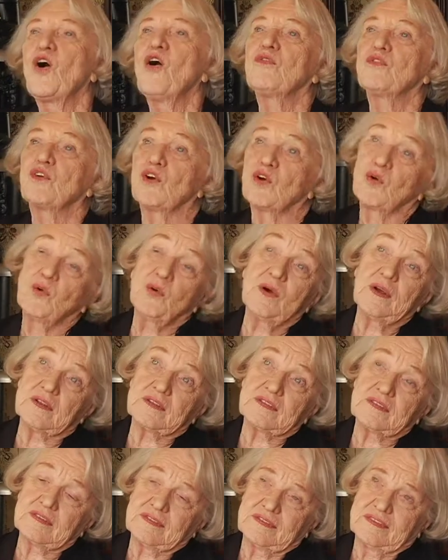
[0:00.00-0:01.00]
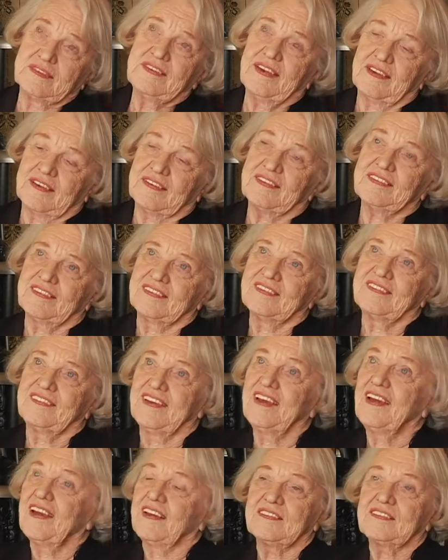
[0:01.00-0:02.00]
a quilt. Yes.
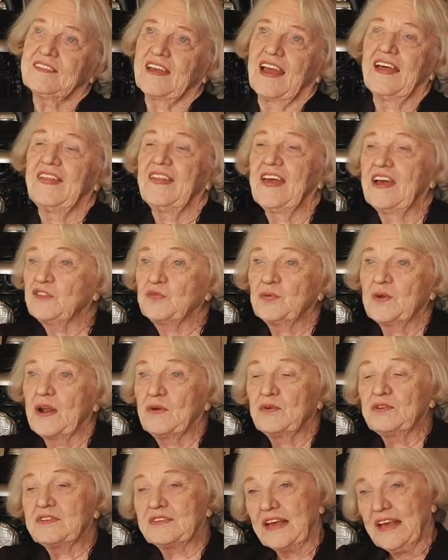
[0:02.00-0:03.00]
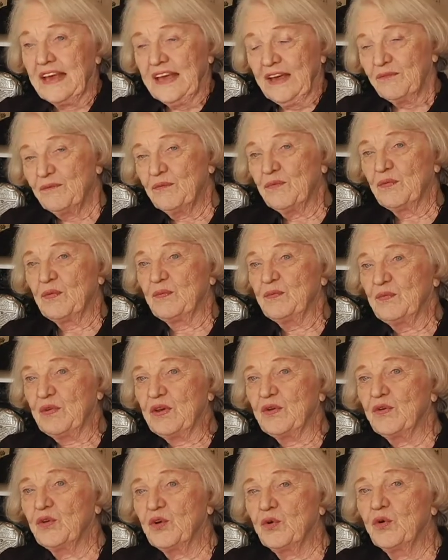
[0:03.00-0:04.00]
Yes. And that's what I was...
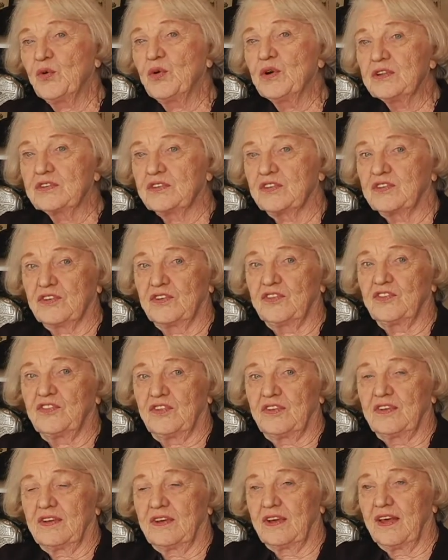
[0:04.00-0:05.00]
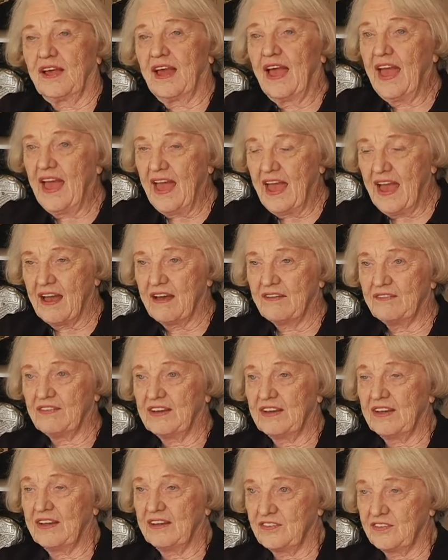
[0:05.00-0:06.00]
Quilters have
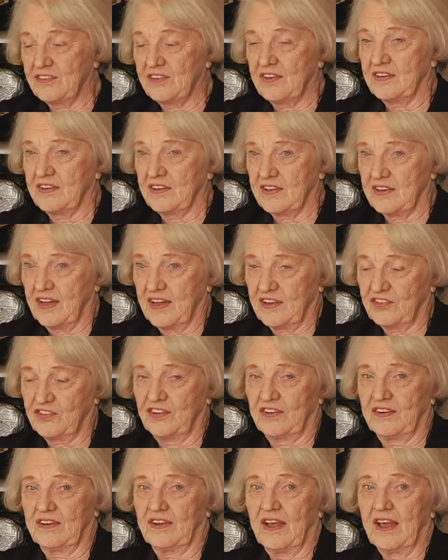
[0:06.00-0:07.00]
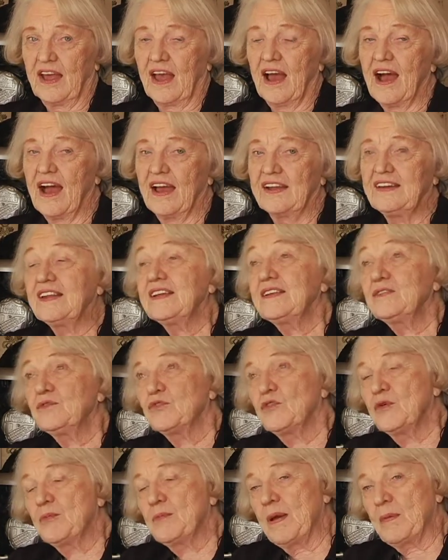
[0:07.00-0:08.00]
an instant connection. I didn't
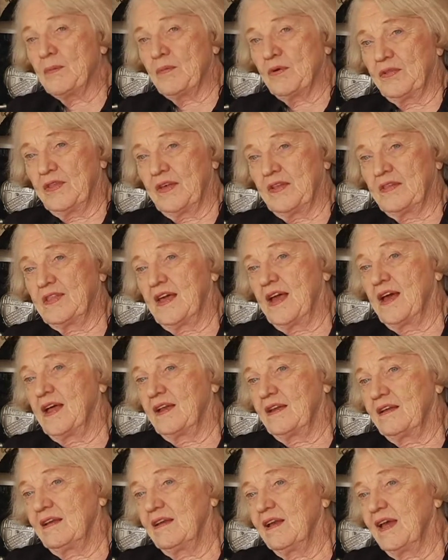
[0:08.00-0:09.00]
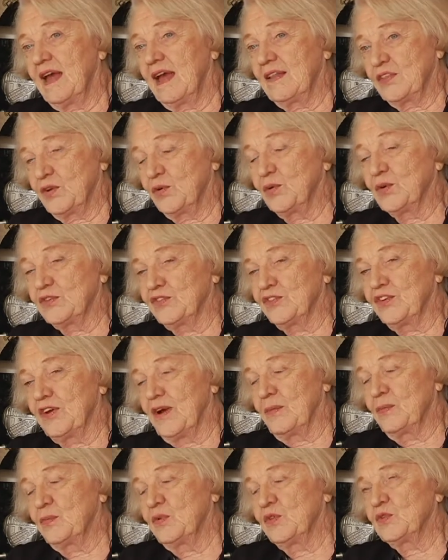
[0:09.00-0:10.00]
remember that at the quilt
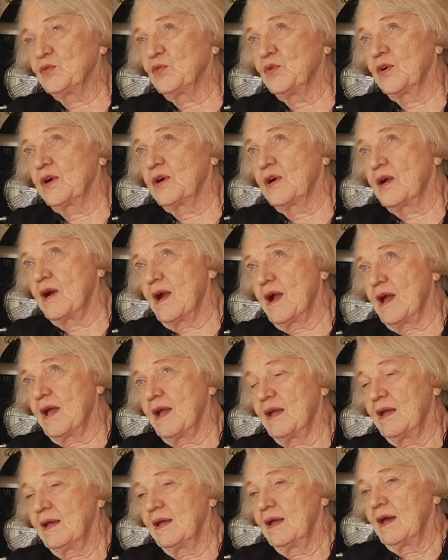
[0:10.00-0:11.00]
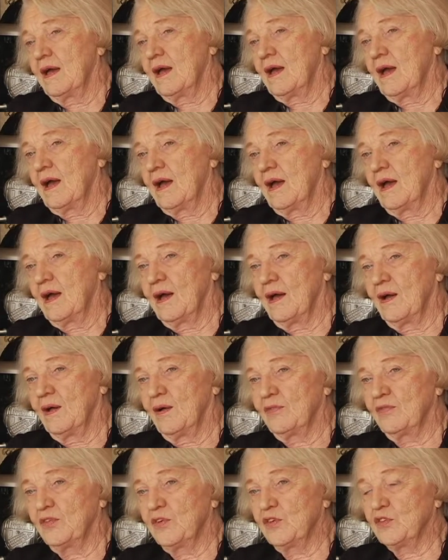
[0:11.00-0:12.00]
shop was where I
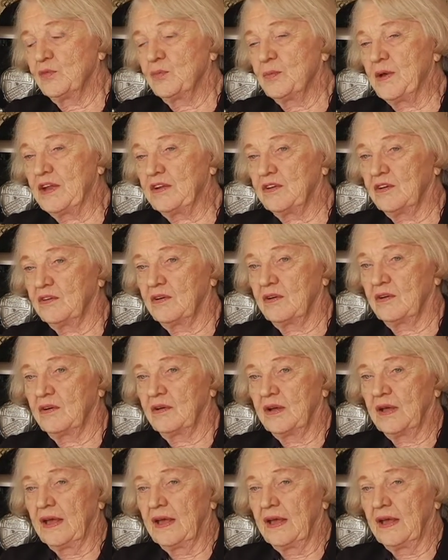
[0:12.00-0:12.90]
first met her.